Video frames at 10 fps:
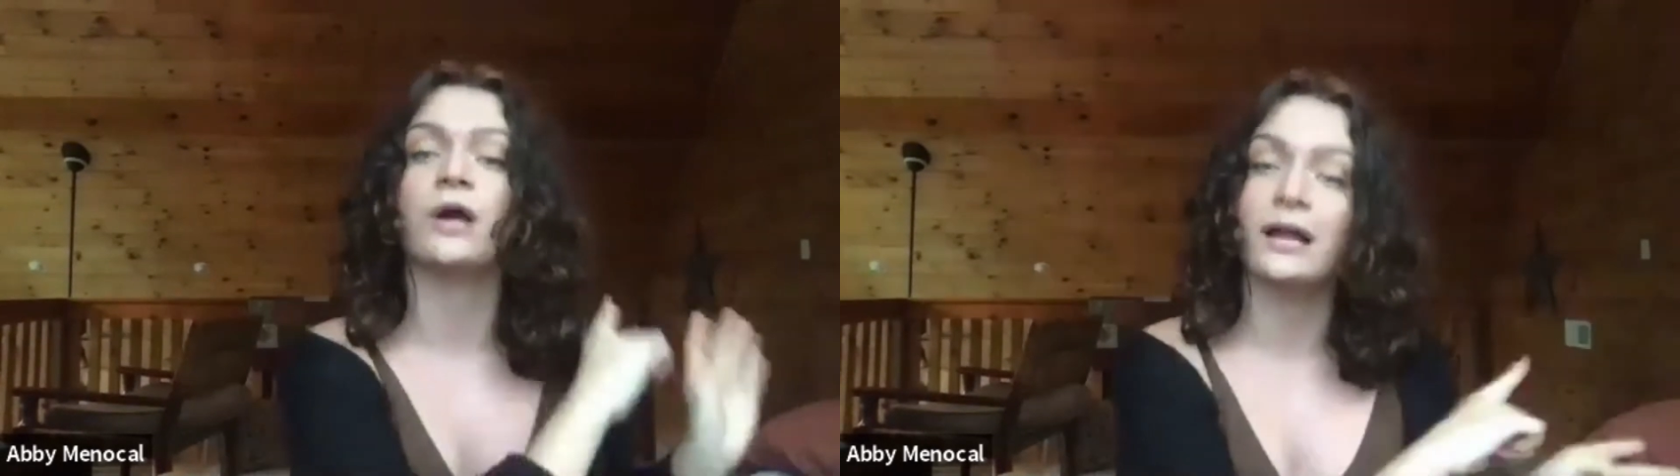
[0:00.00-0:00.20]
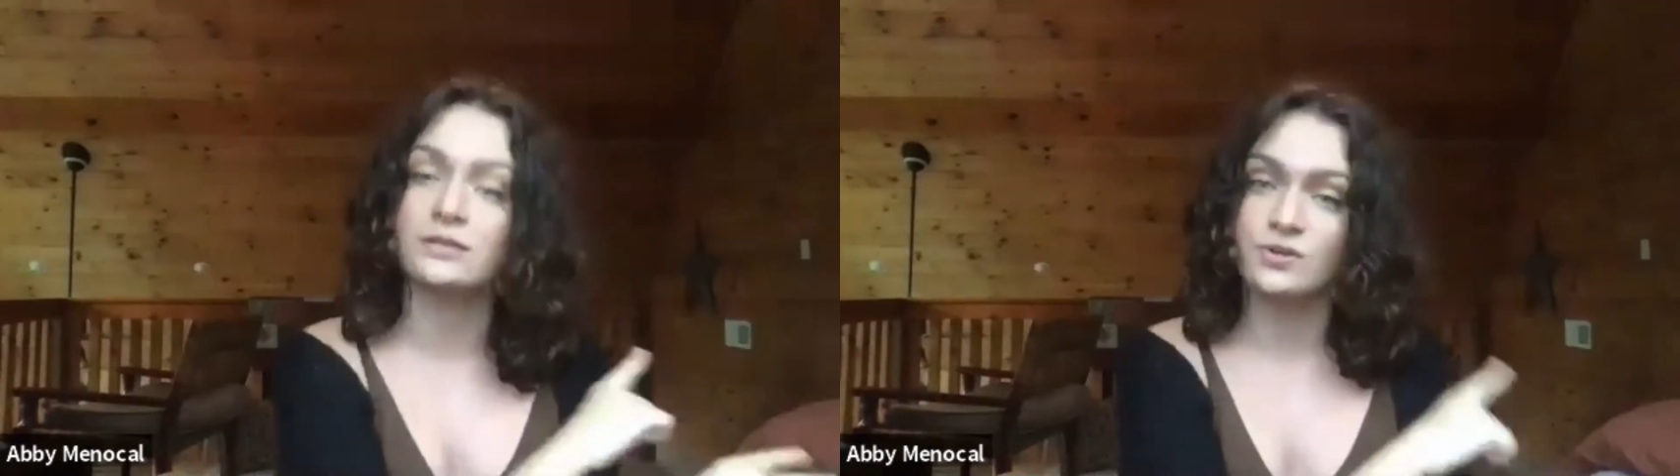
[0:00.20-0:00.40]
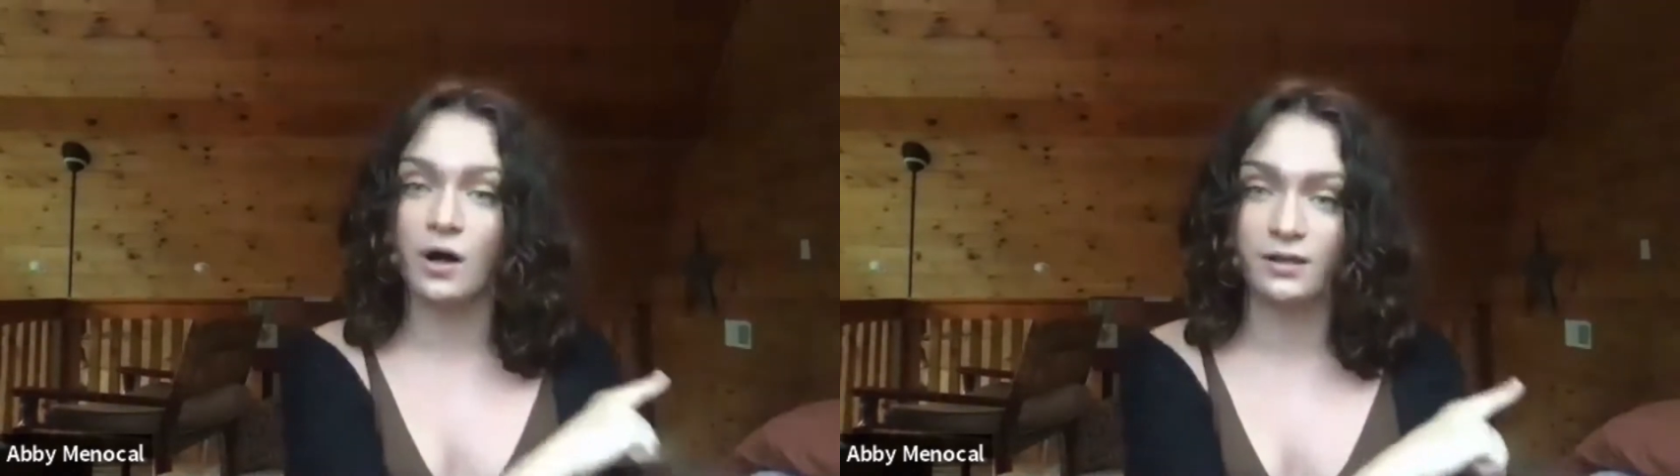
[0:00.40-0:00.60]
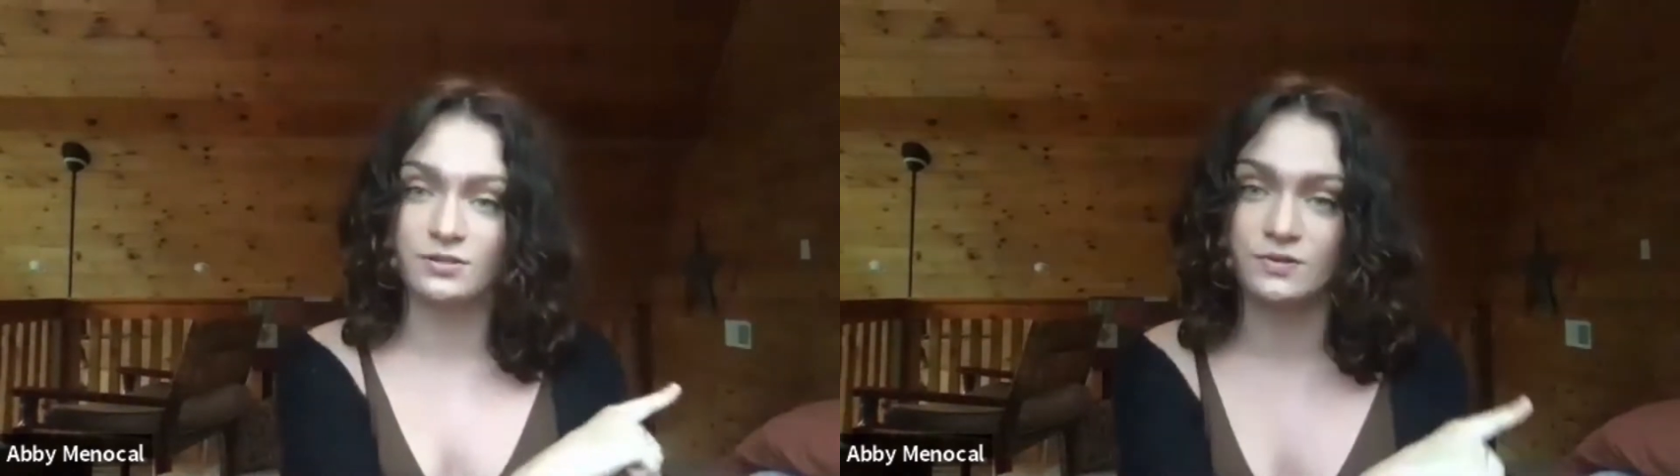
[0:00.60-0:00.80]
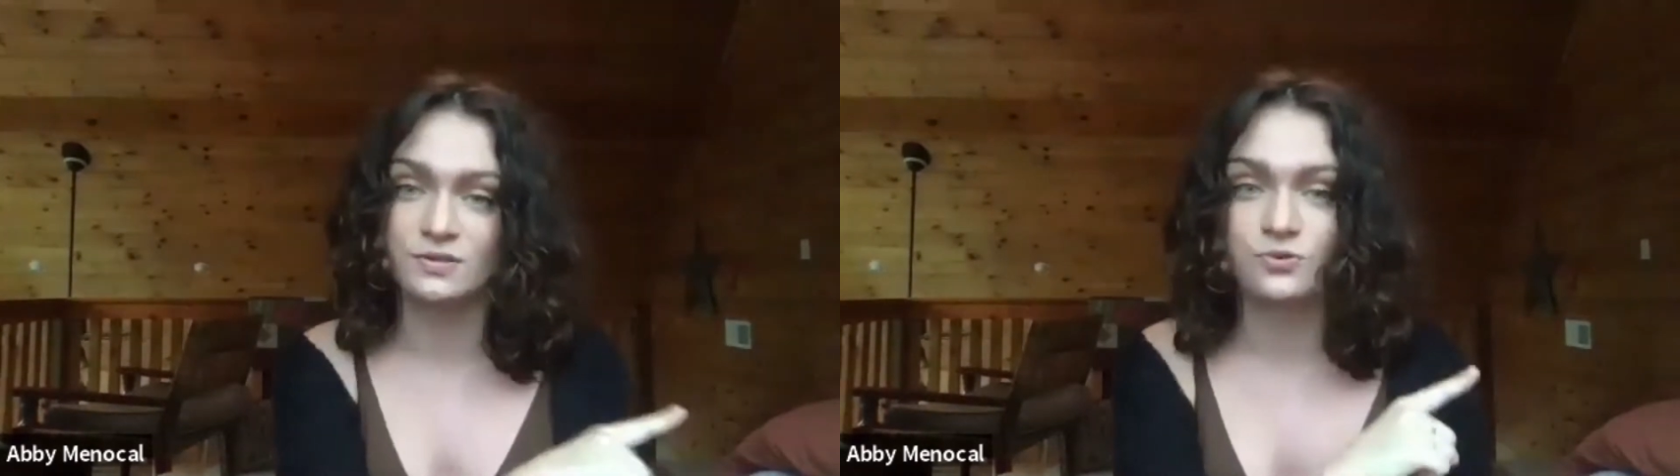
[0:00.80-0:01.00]
and talking
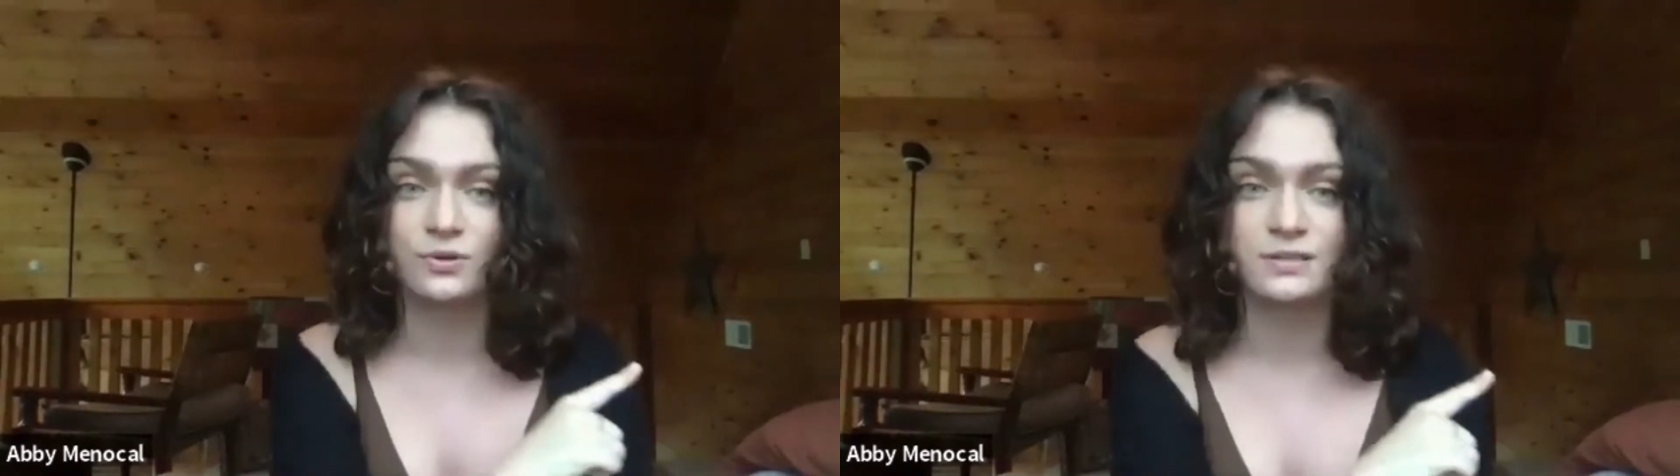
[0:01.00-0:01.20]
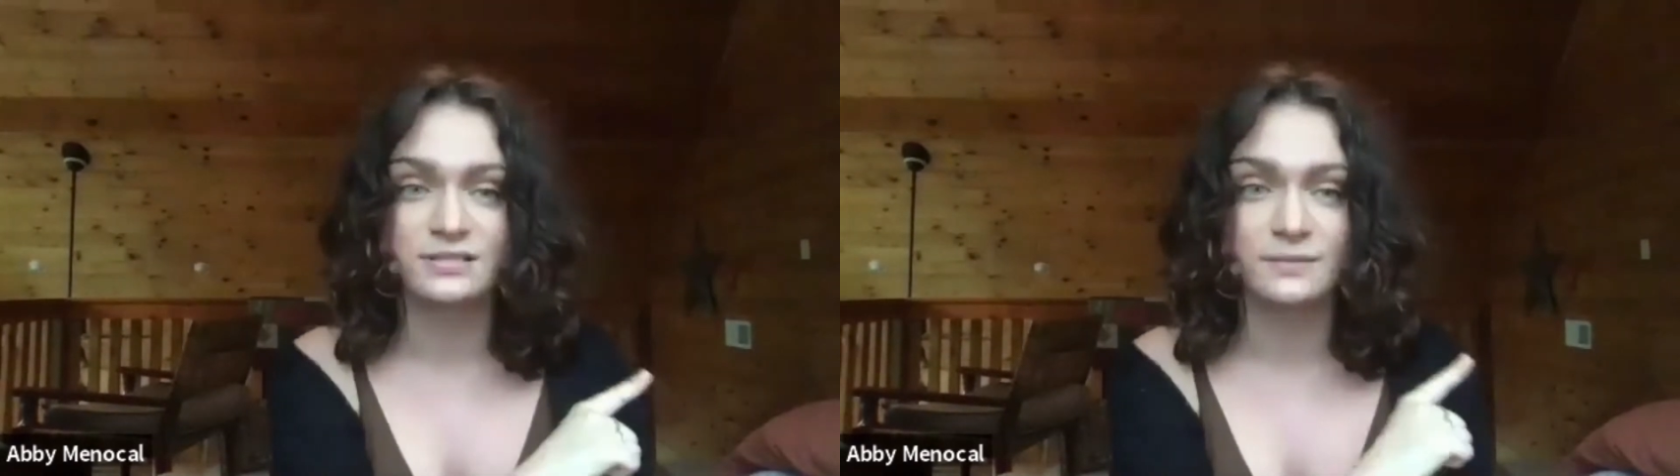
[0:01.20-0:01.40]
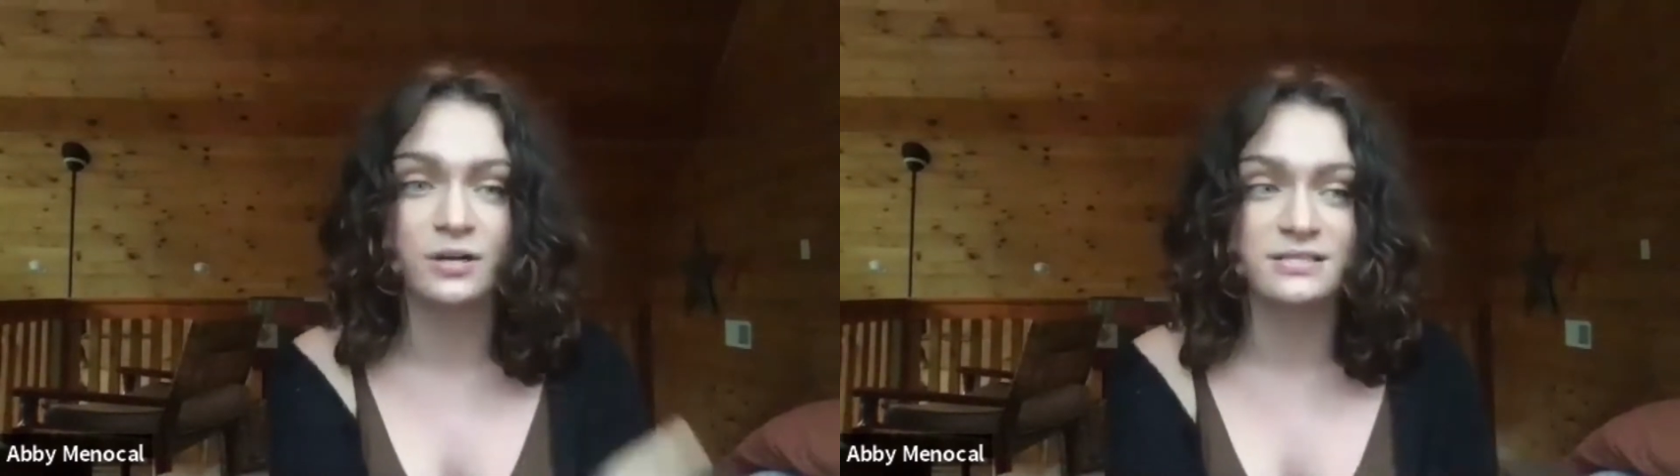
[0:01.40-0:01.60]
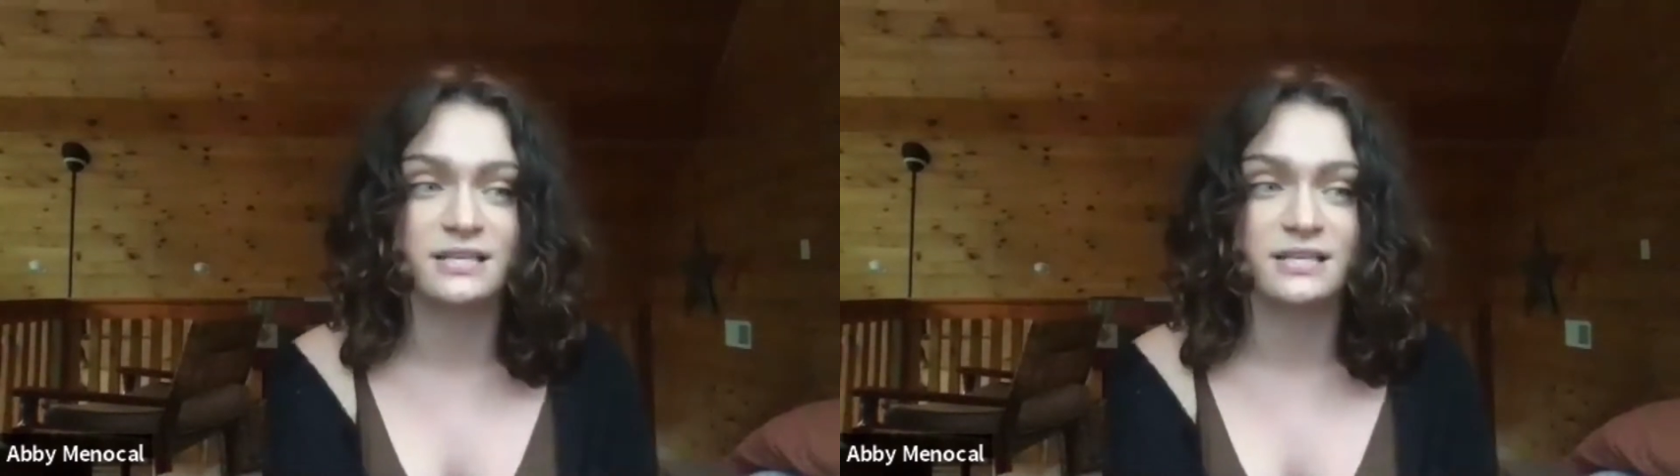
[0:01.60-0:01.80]
to the students in person.